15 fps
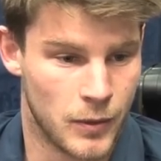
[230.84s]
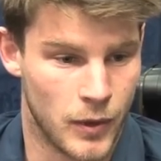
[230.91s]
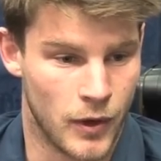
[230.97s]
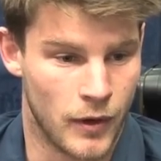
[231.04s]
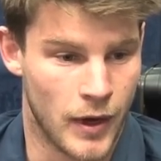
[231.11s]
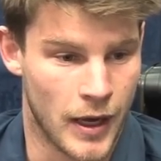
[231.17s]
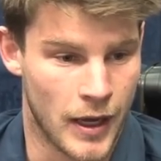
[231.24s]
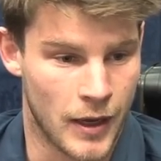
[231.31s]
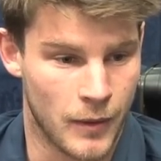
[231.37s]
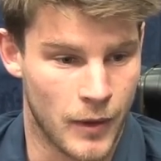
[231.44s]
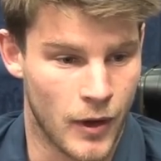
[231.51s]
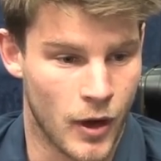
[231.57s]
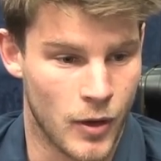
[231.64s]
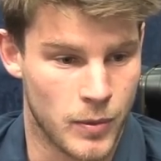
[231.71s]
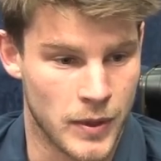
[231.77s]

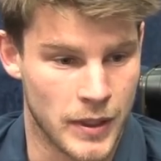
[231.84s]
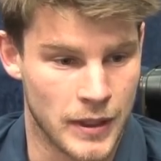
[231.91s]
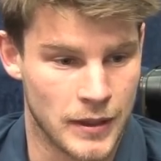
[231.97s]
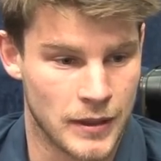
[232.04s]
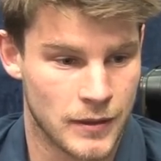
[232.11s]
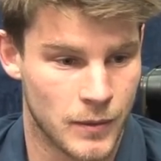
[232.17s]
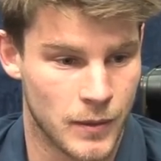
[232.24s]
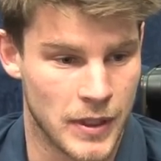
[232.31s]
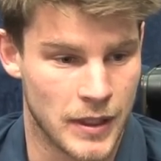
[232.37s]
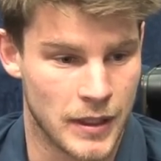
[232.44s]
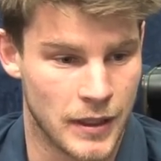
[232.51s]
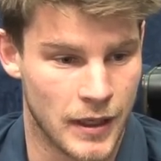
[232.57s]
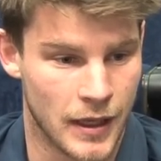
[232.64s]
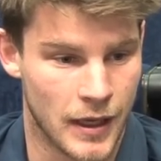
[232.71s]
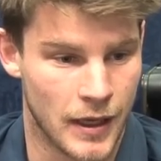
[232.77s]
we're hoping we
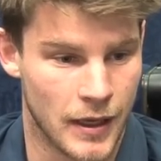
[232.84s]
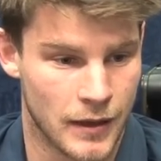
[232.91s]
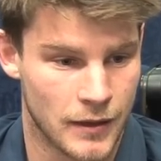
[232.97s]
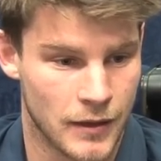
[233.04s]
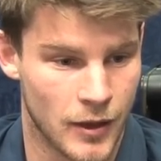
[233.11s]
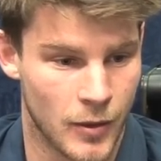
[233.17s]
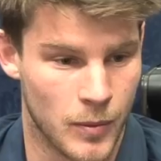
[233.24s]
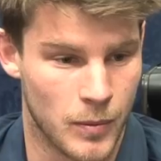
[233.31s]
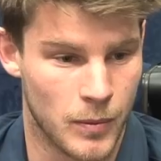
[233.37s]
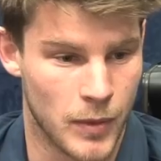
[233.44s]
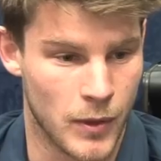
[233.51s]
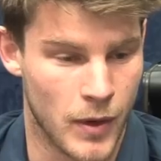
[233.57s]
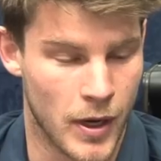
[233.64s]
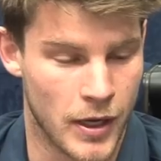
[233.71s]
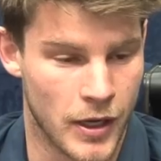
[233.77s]
can
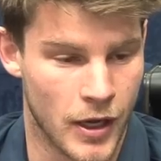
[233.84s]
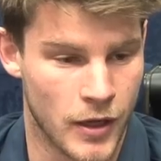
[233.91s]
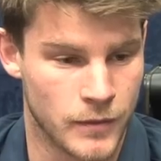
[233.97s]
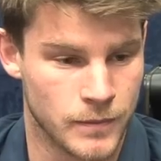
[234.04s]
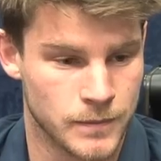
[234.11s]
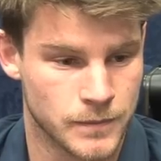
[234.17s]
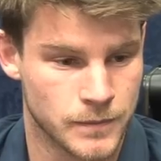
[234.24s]
be ready to go.